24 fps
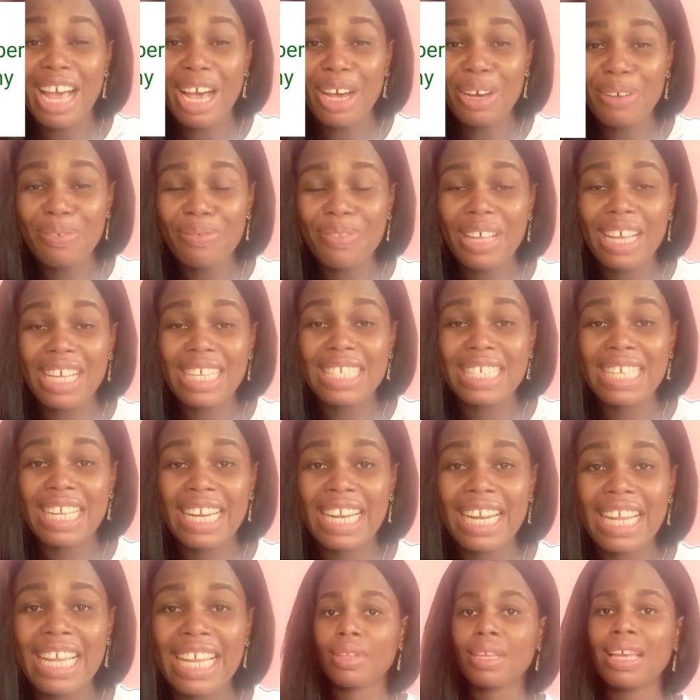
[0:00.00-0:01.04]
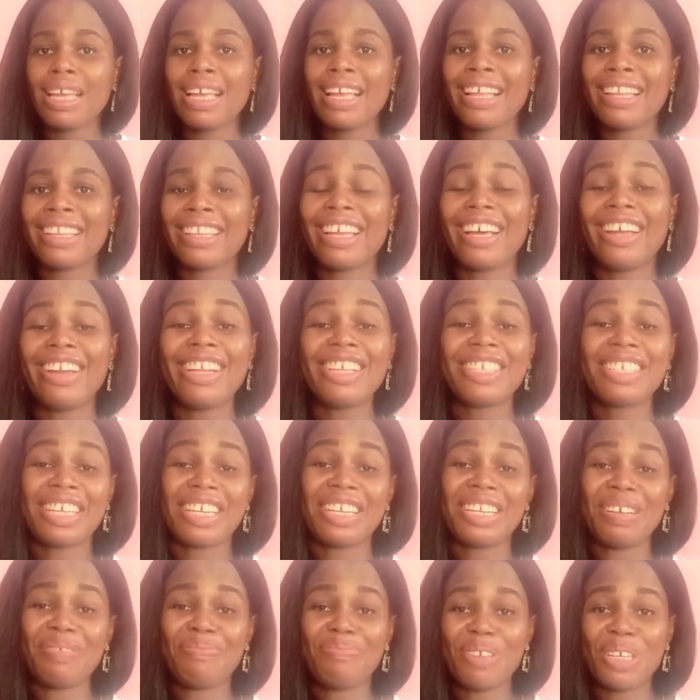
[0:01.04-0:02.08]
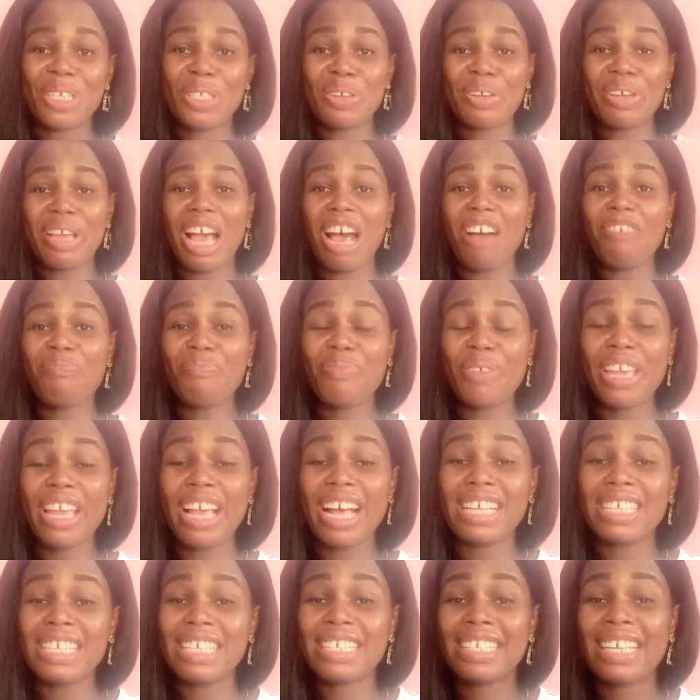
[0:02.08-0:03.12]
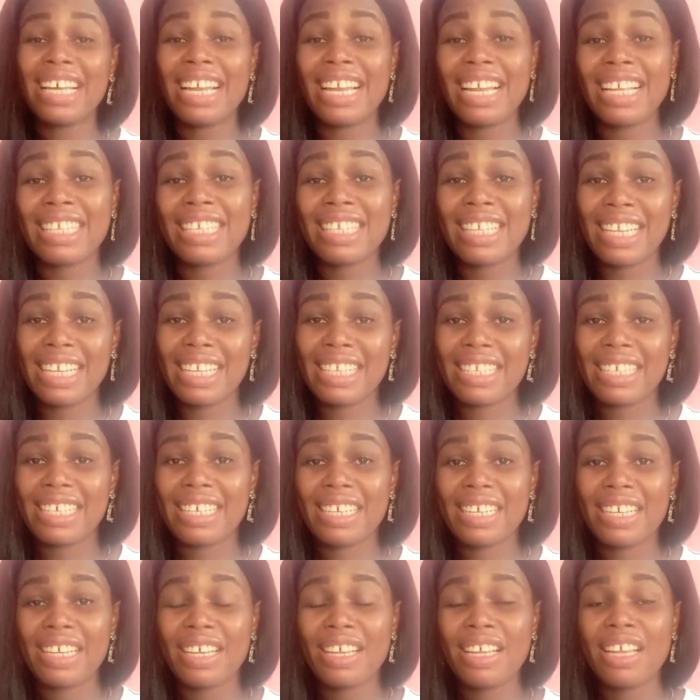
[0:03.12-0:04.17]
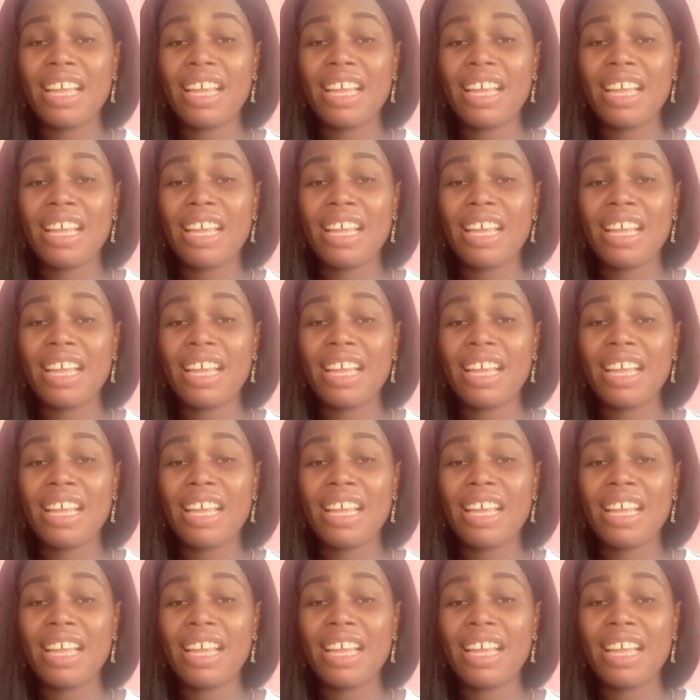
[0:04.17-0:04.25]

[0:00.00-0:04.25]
I hope that's clear. Now let's another place. So you have B as a silent letter.